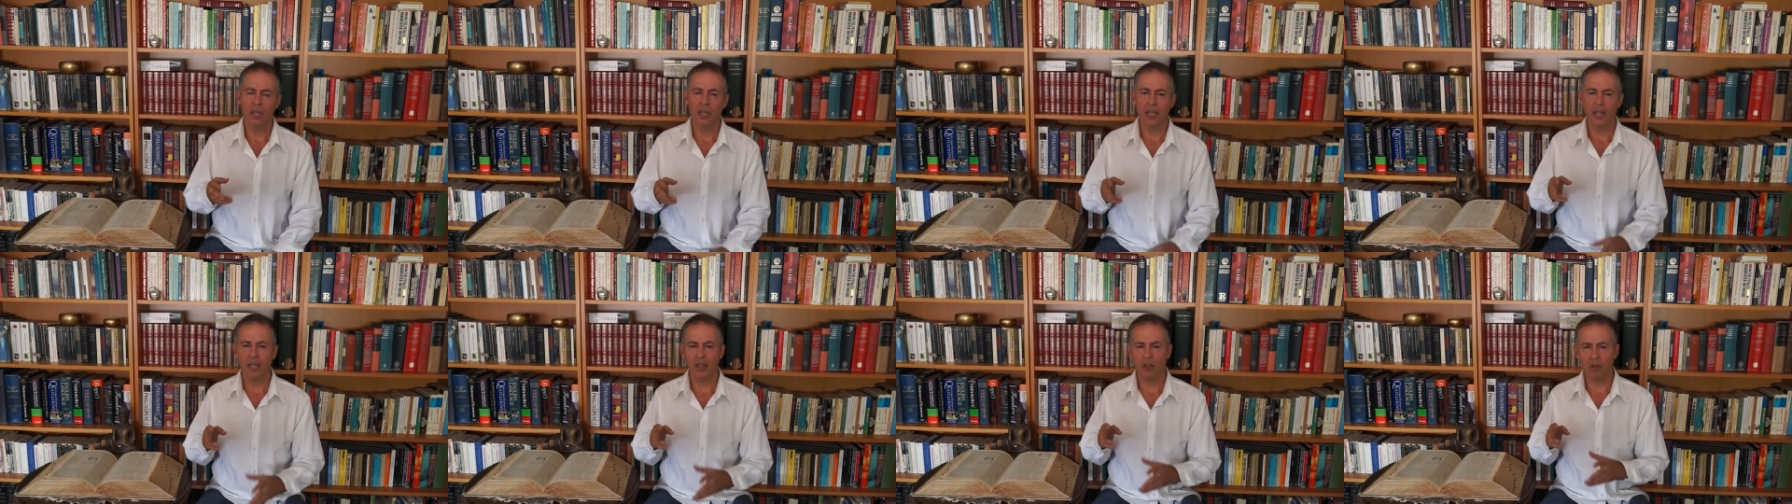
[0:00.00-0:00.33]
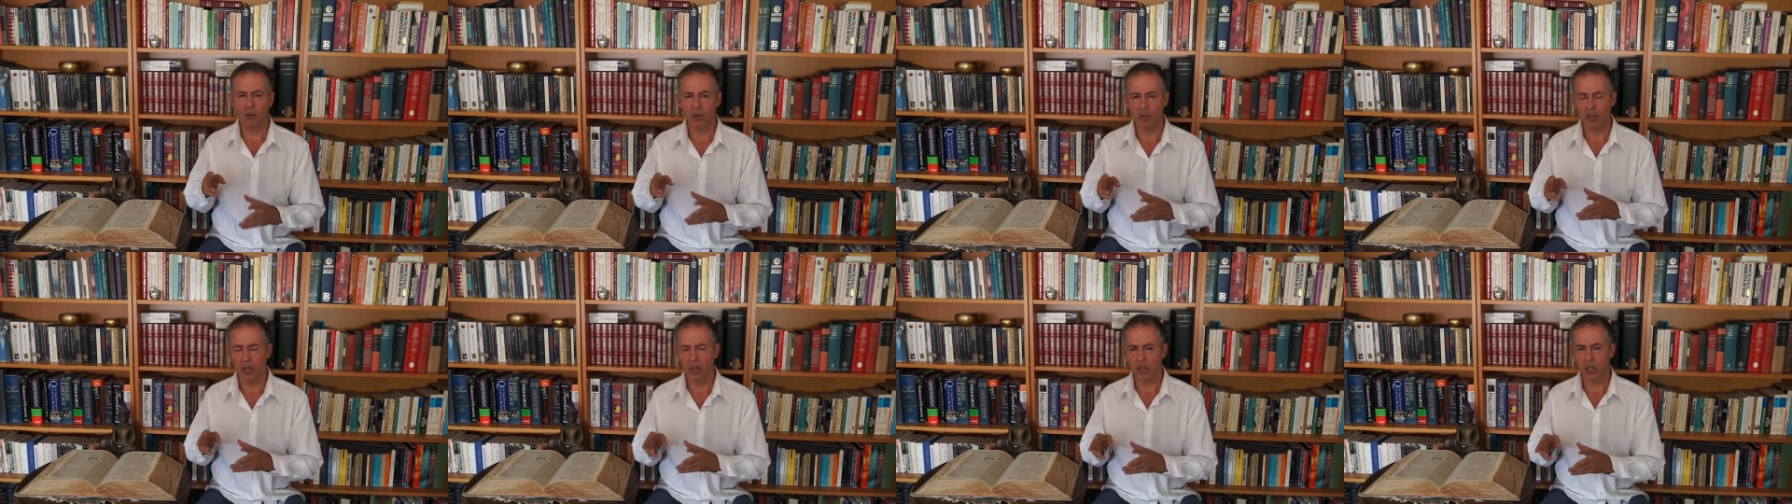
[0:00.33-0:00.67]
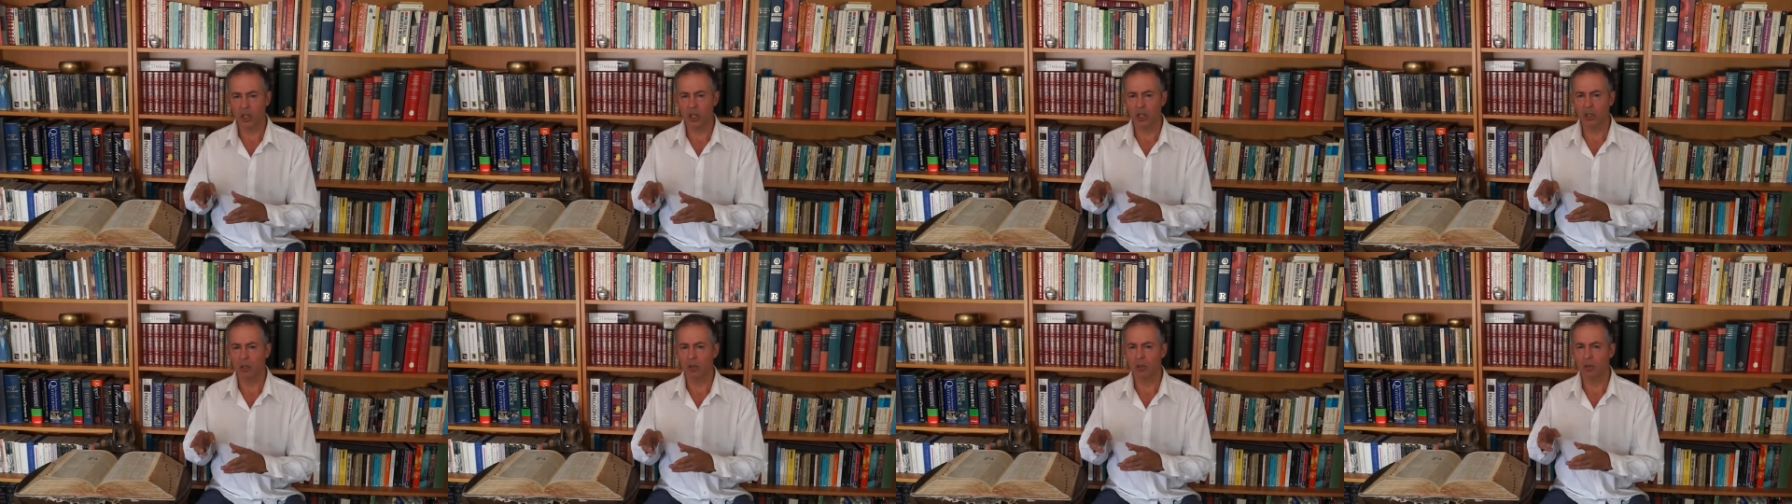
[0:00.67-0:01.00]

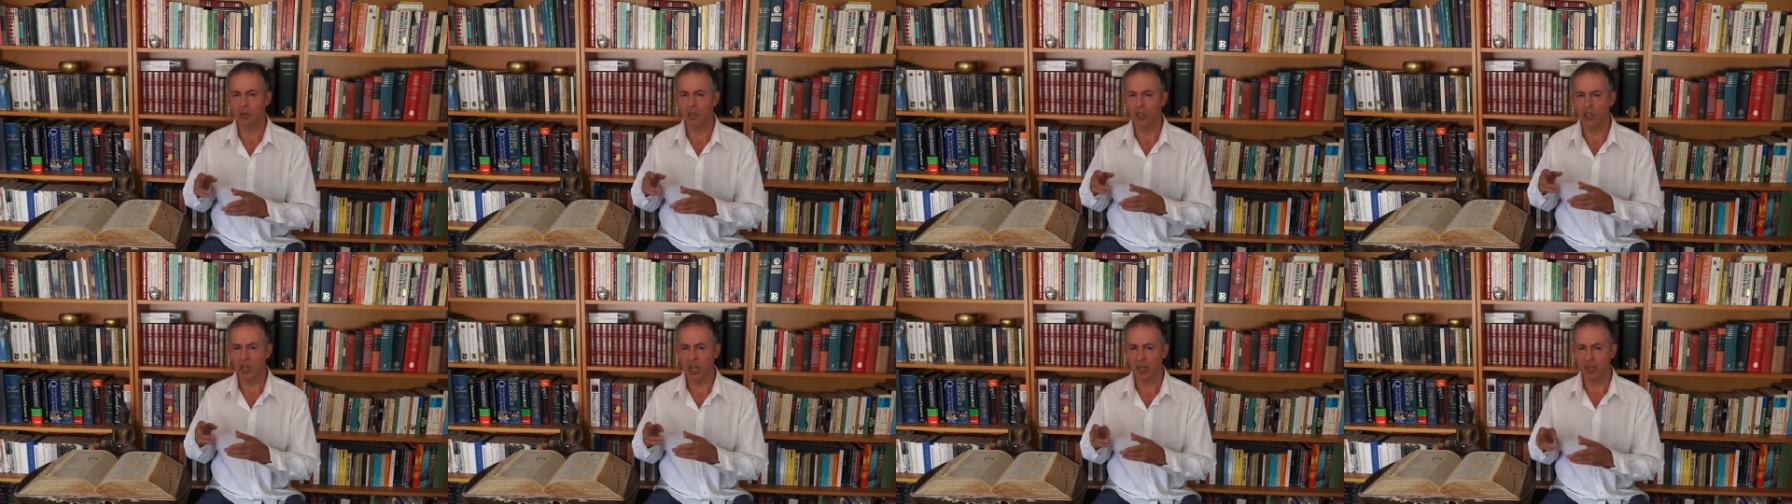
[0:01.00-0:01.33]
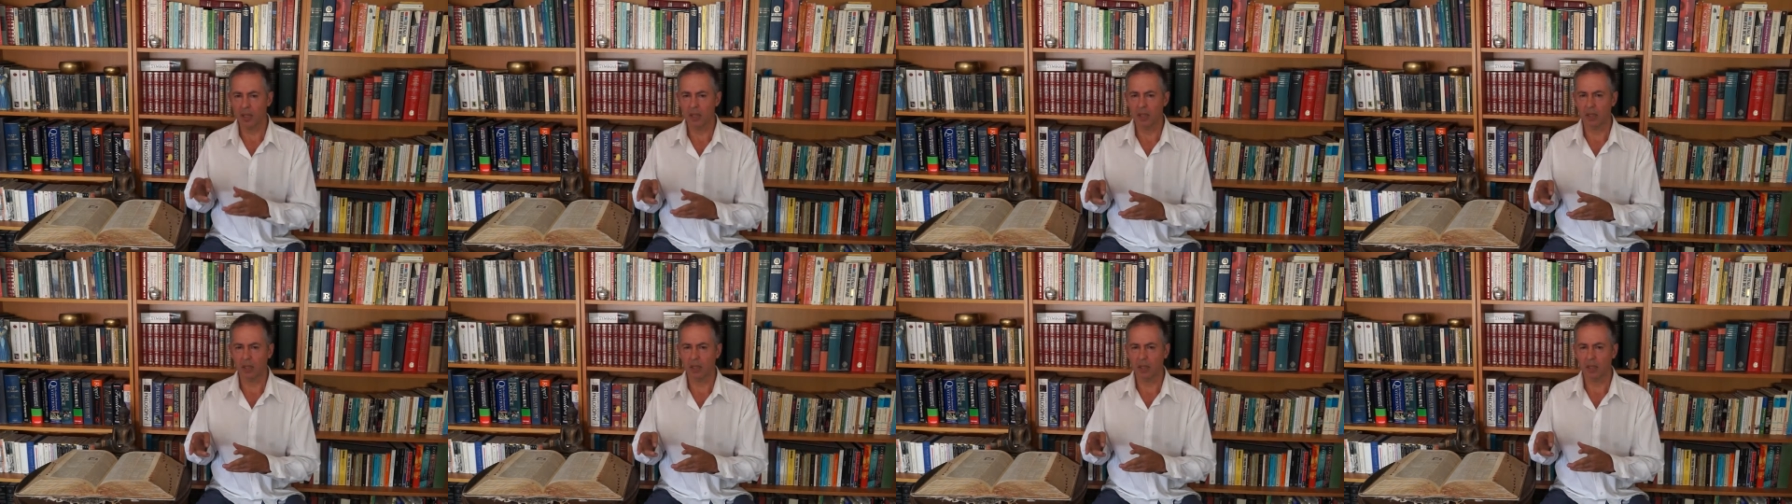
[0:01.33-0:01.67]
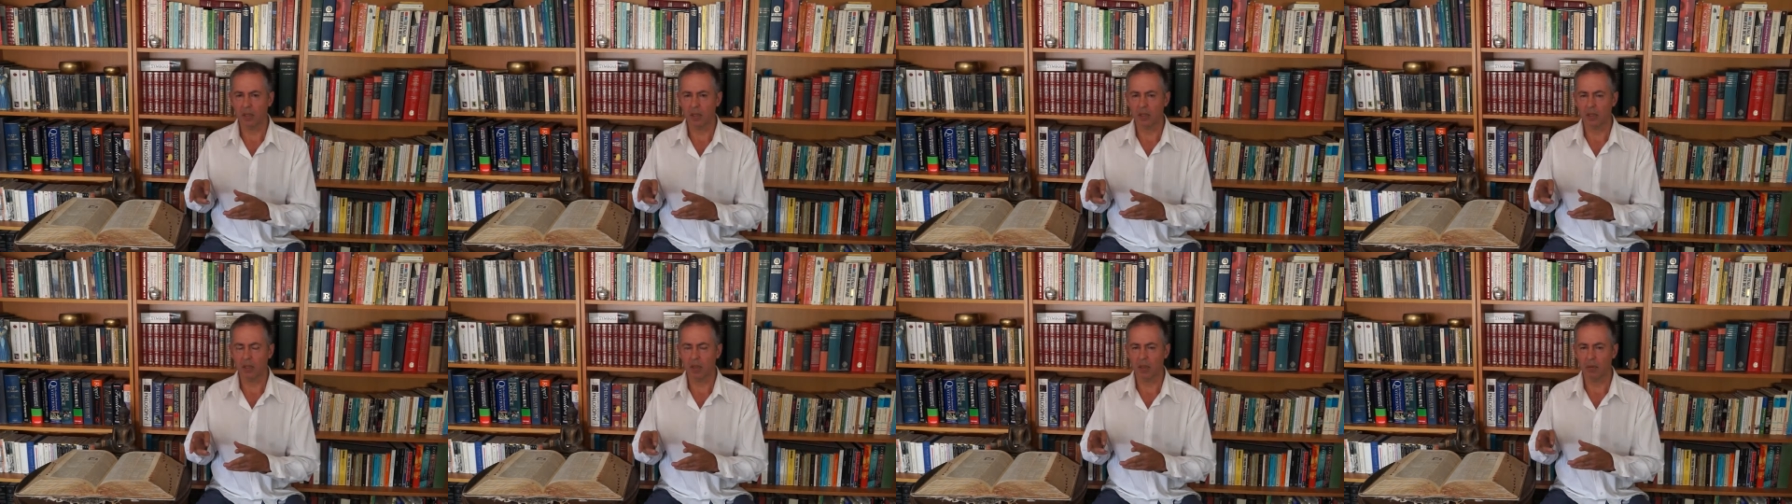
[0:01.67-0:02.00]
introduction or
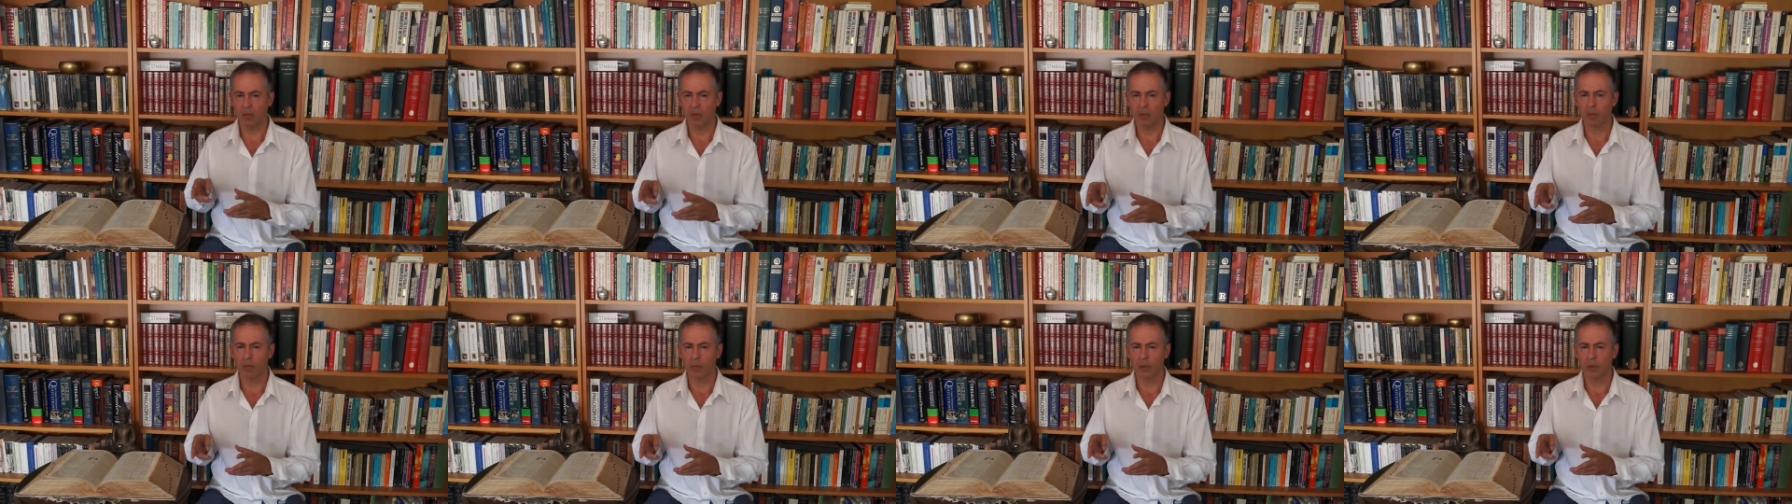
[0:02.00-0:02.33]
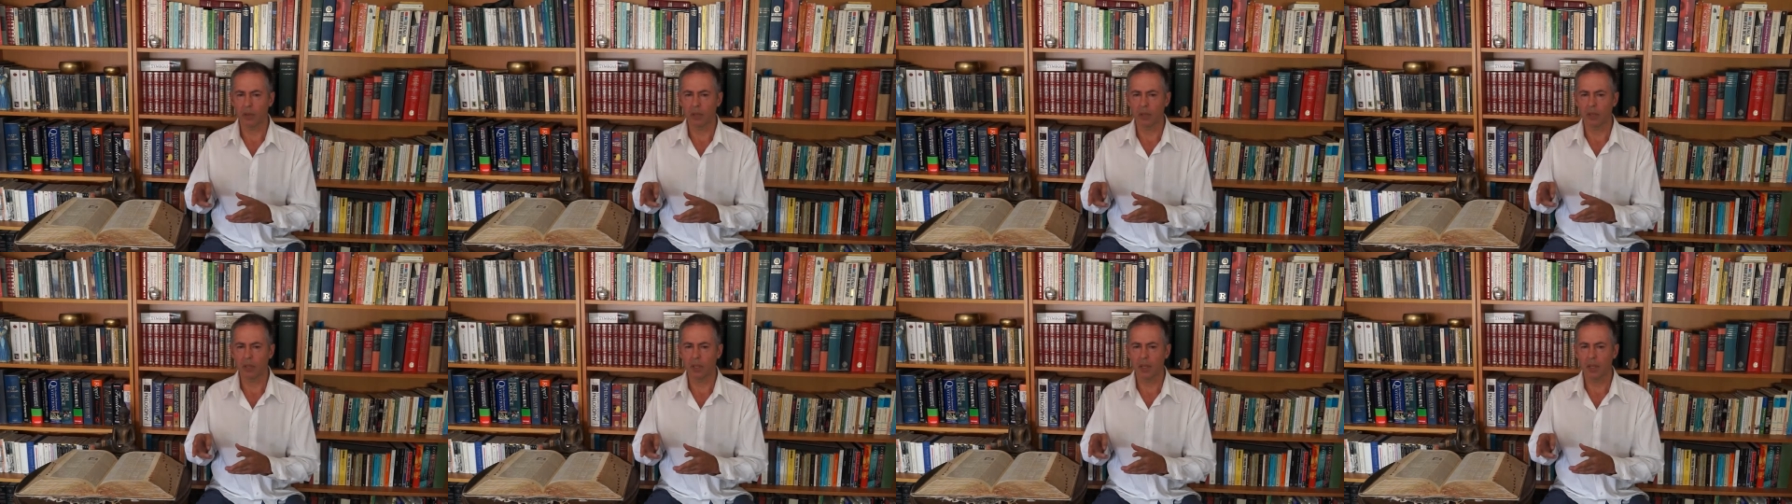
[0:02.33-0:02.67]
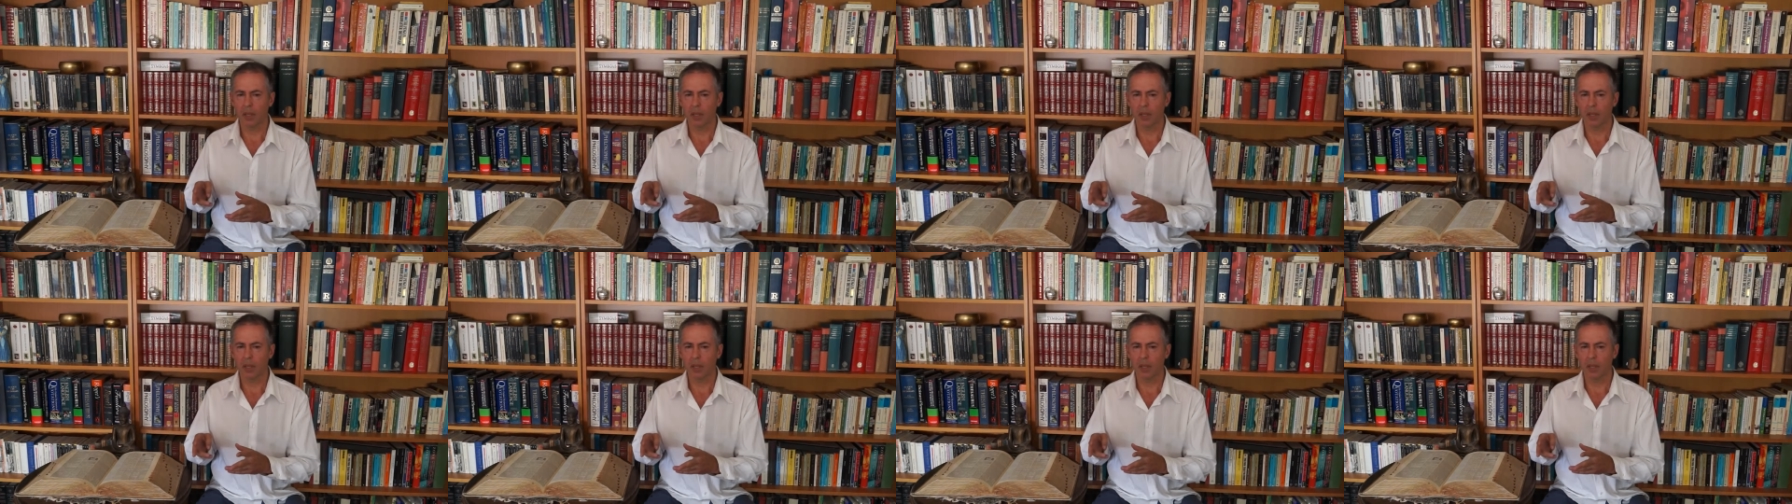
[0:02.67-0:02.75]
genesis of the word.